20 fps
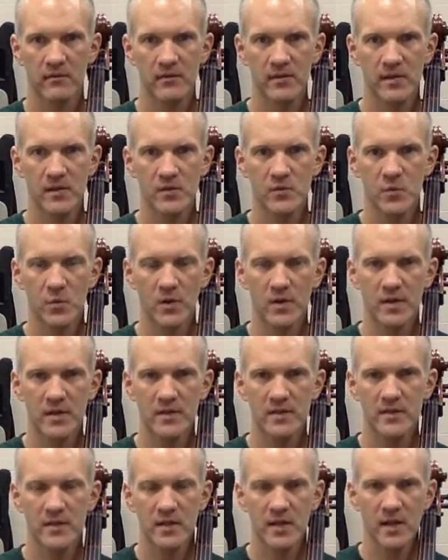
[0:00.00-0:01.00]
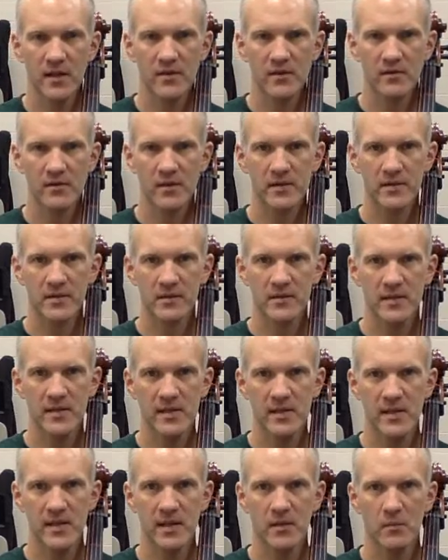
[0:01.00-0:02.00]
Everything's working together as a
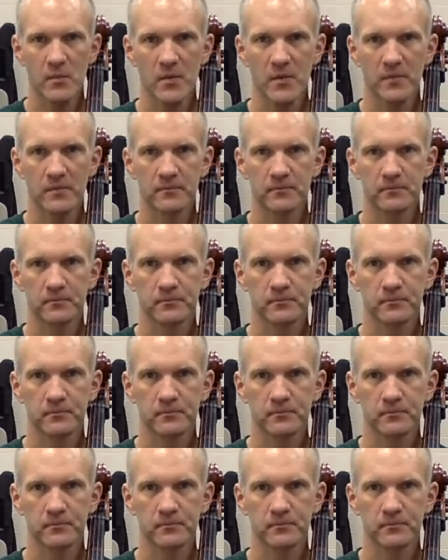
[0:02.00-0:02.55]
team.